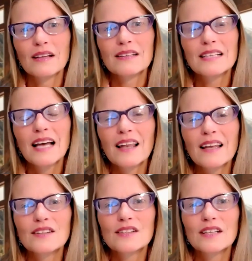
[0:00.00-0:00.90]
And
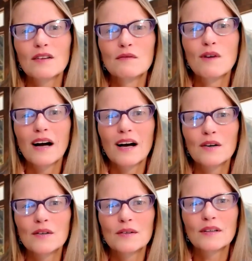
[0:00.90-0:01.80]
telling yourself,
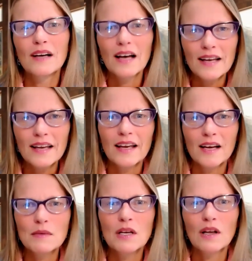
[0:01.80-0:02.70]
wow, I
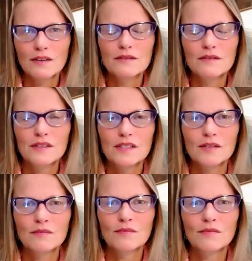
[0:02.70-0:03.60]
am loved.